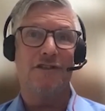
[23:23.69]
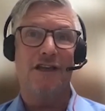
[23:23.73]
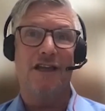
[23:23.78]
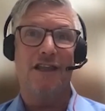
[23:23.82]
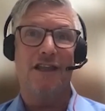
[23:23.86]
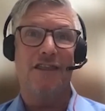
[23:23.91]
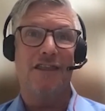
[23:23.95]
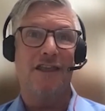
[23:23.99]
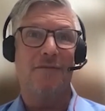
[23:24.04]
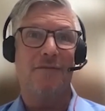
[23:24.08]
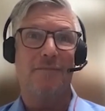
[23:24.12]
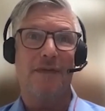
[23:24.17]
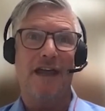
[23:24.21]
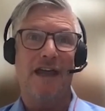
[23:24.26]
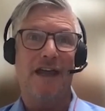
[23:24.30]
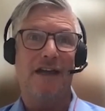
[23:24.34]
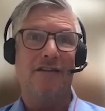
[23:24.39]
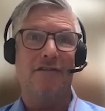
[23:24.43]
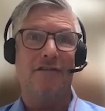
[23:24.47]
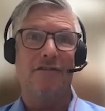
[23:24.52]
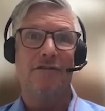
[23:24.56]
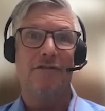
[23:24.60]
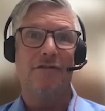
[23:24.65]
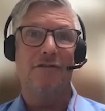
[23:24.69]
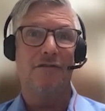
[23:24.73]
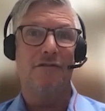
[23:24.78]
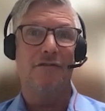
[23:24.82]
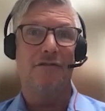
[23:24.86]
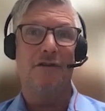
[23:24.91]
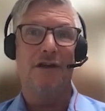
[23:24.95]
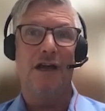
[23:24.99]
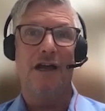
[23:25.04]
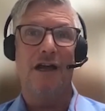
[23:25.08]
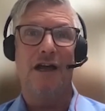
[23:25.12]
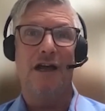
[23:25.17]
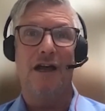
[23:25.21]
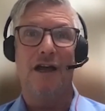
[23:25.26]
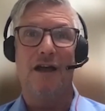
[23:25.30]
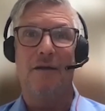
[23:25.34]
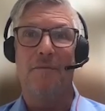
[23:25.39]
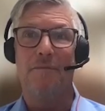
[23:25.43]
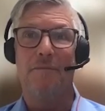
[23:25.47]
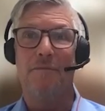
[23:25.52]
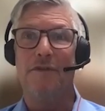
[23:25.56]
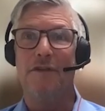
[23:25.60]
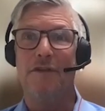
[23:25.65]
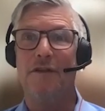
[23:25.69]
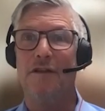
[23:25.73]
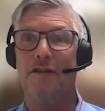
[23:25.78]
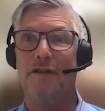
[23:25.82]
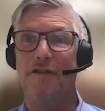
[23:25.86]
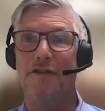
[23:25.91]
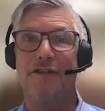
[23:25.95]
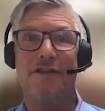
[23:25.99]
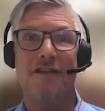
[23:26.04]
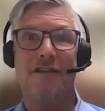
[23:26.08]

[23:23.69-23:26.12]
I think back to the